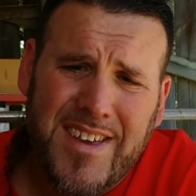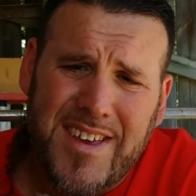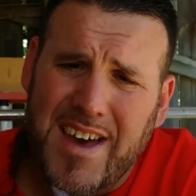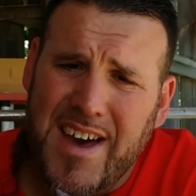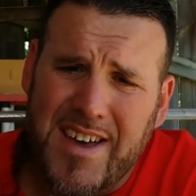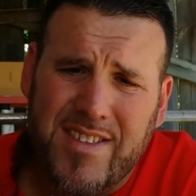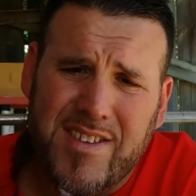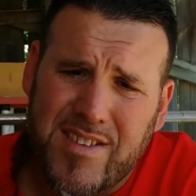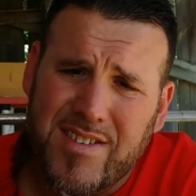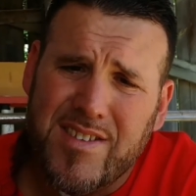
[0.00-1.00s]
Yeah,
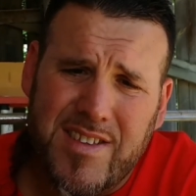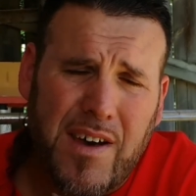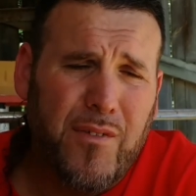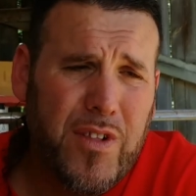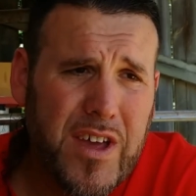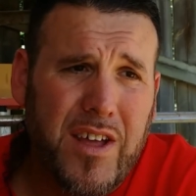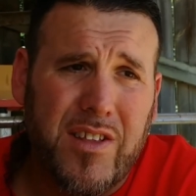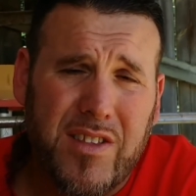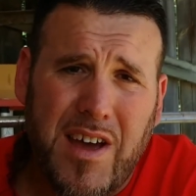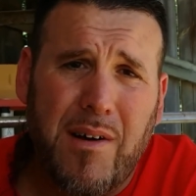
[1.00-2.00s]
it's definitely in
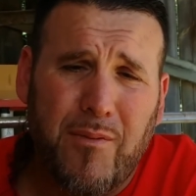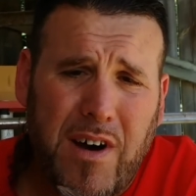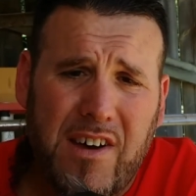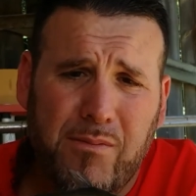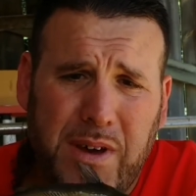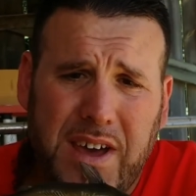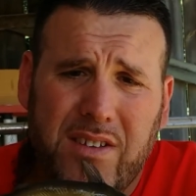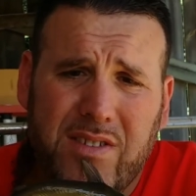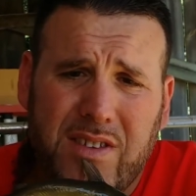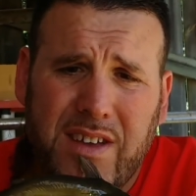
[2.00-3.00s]
the top 5
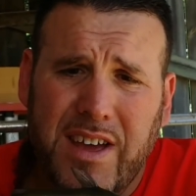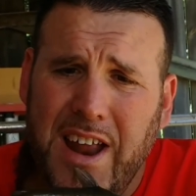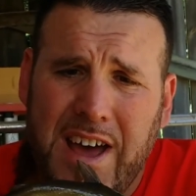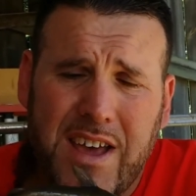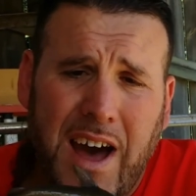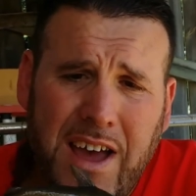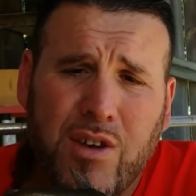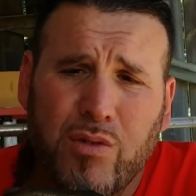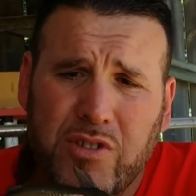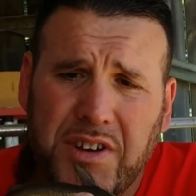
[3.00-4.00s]
baits. And I
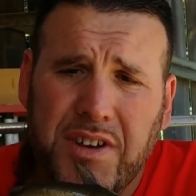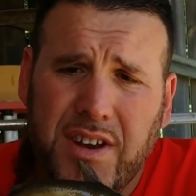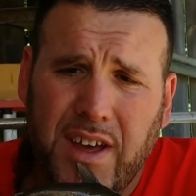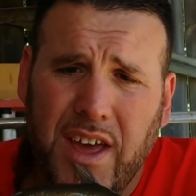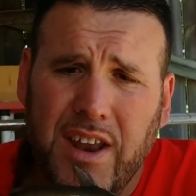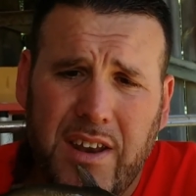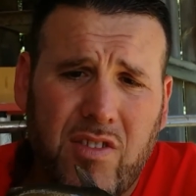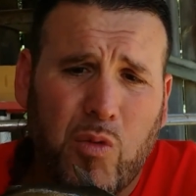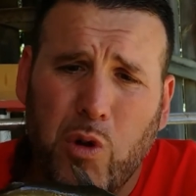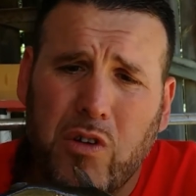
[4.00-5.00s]
use it, and
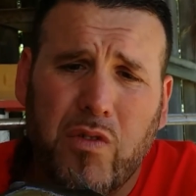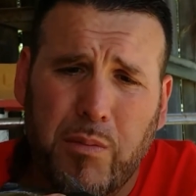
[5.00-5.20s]
it's worked for